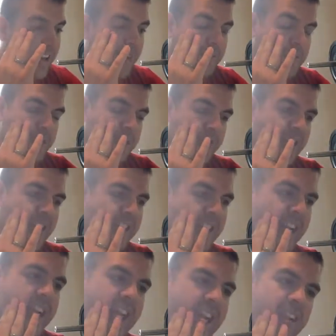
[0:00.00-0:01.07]
So you've got
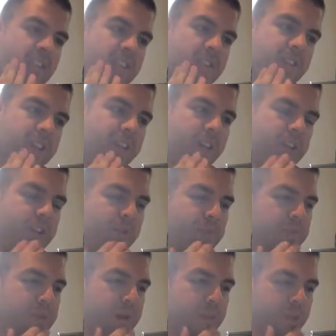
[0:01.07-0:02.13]
daycare until they go to
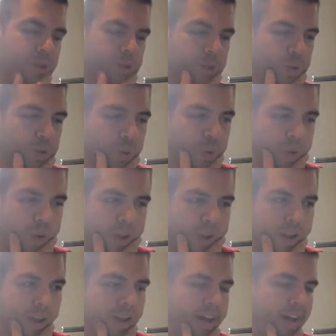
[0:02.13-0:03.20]
public school.
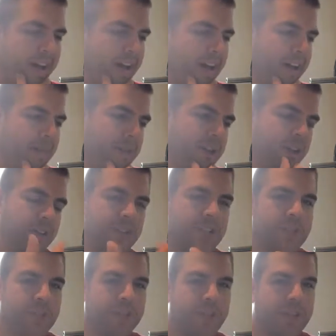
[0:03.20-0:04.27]
It would just
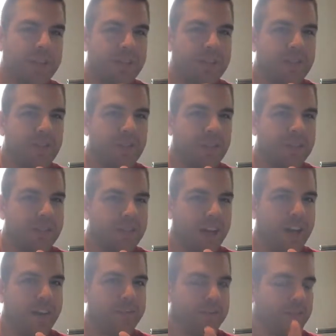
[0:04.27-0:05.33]
be really, really
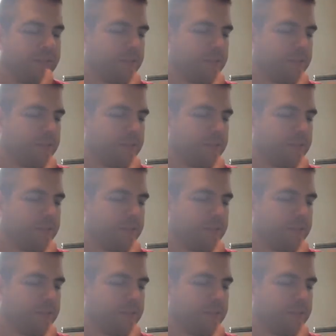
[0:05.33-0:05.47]
tough.